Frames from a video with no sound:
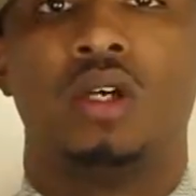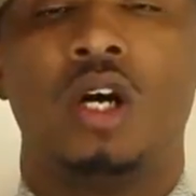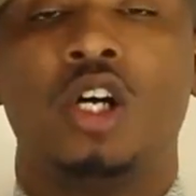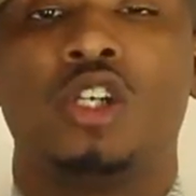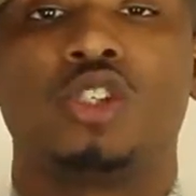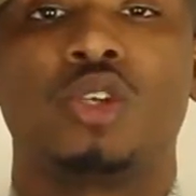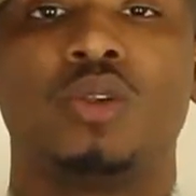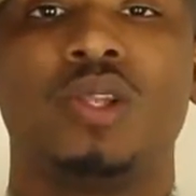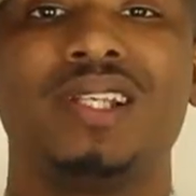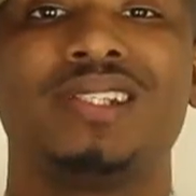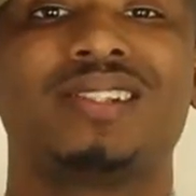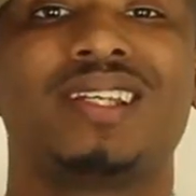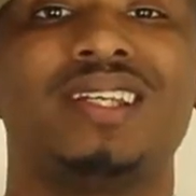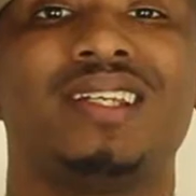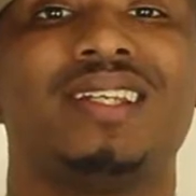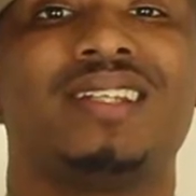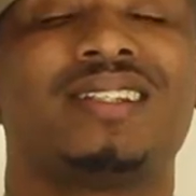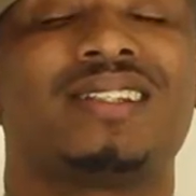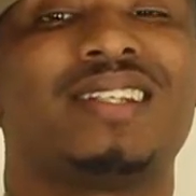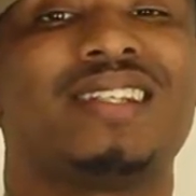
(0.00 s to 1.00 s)
So let's get
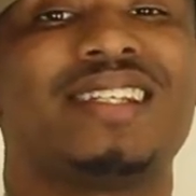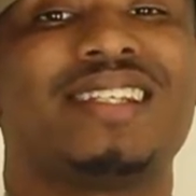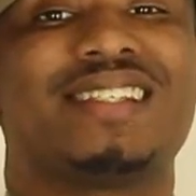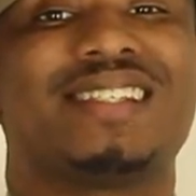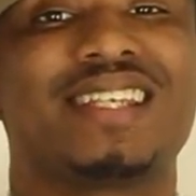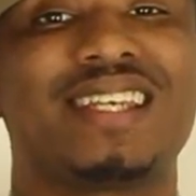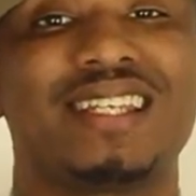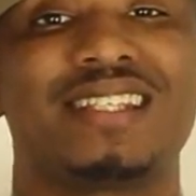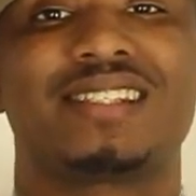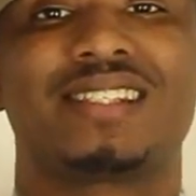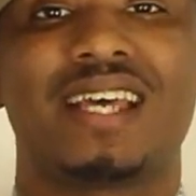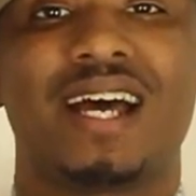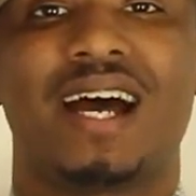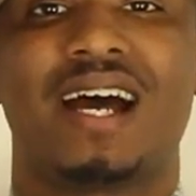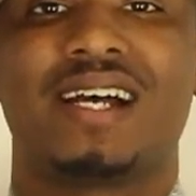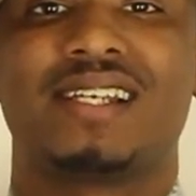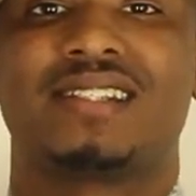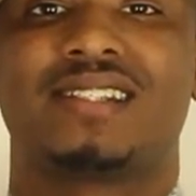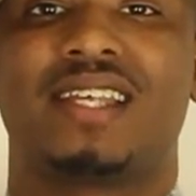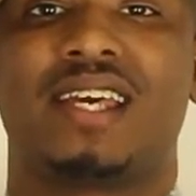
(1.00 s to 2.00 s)
into the 10
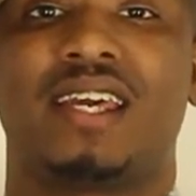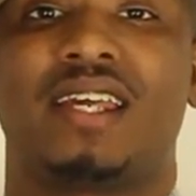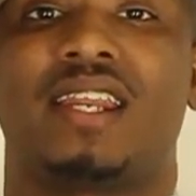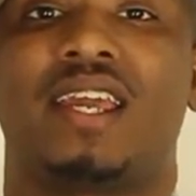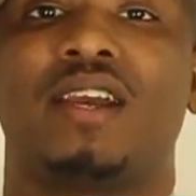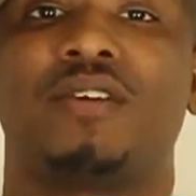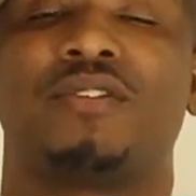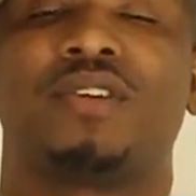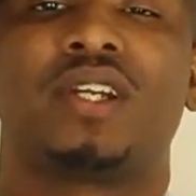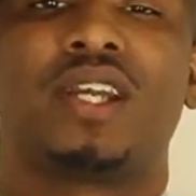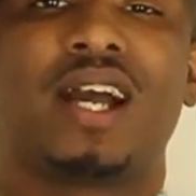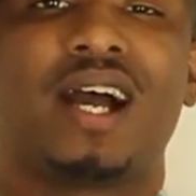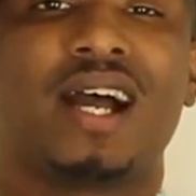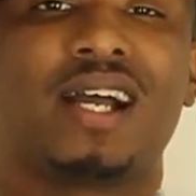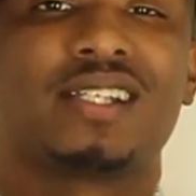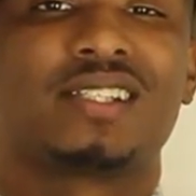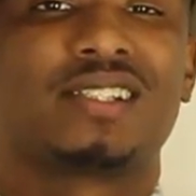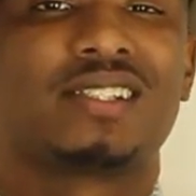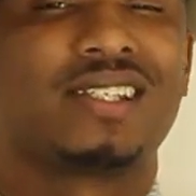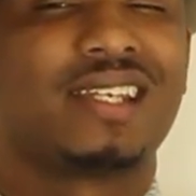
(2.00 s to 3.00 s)
ties that every
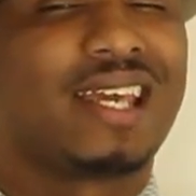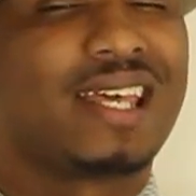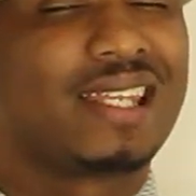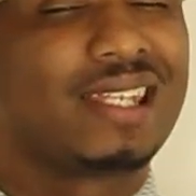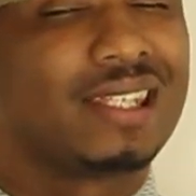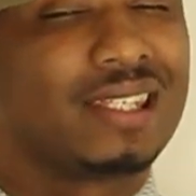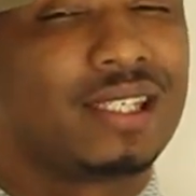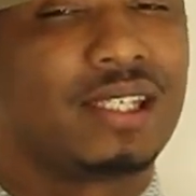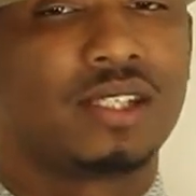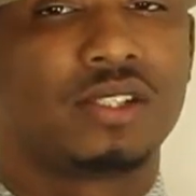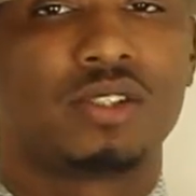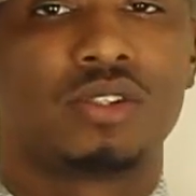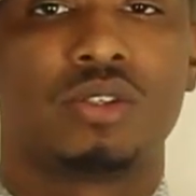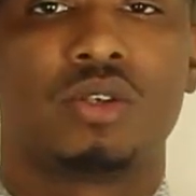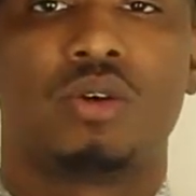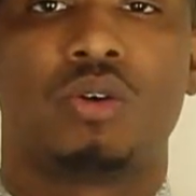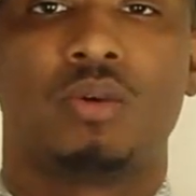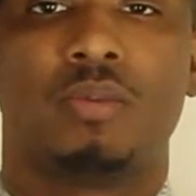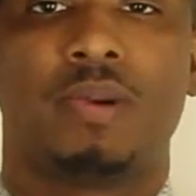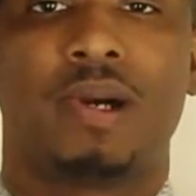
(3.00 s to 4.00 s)
guy should at least
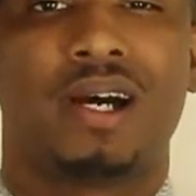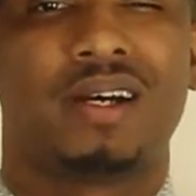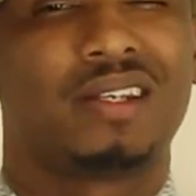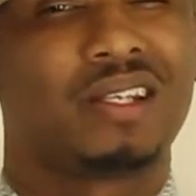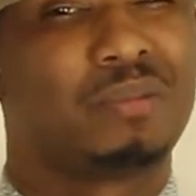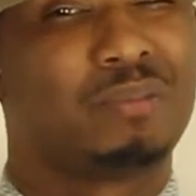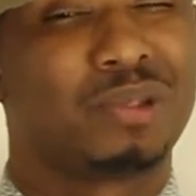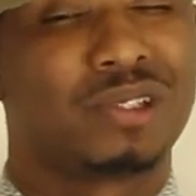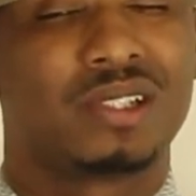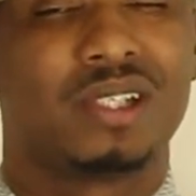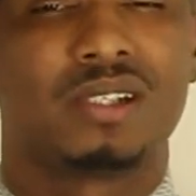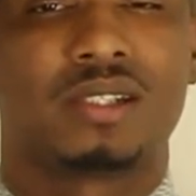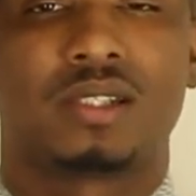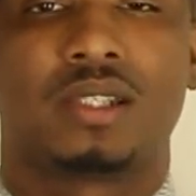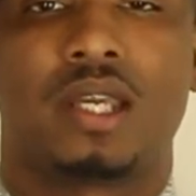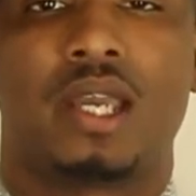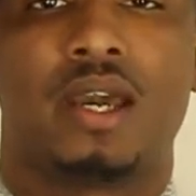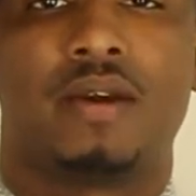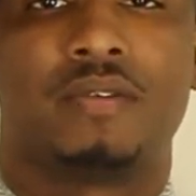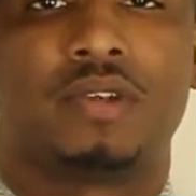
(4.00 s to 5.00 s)
know about and
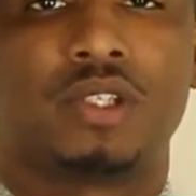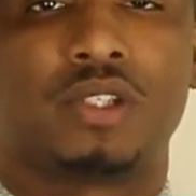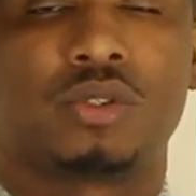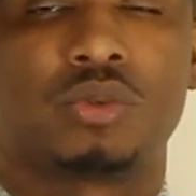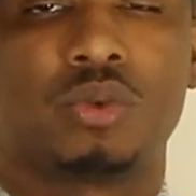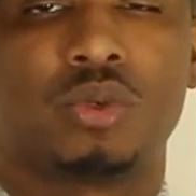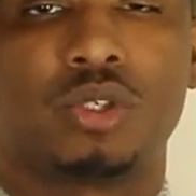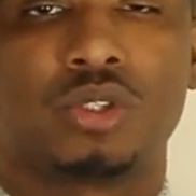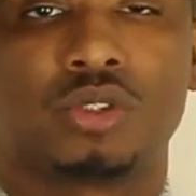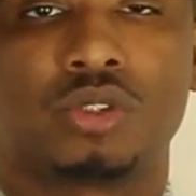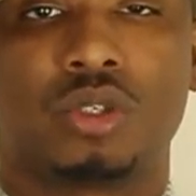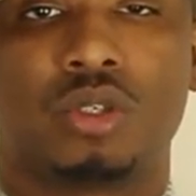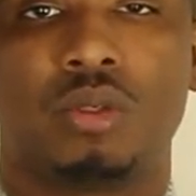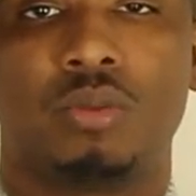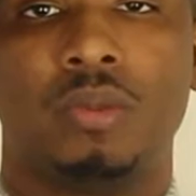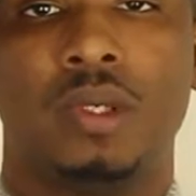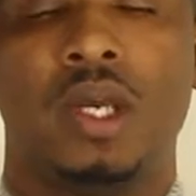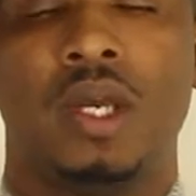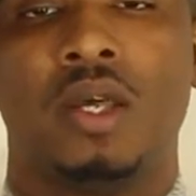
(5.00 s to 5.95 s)
potentially have in his wardrobe.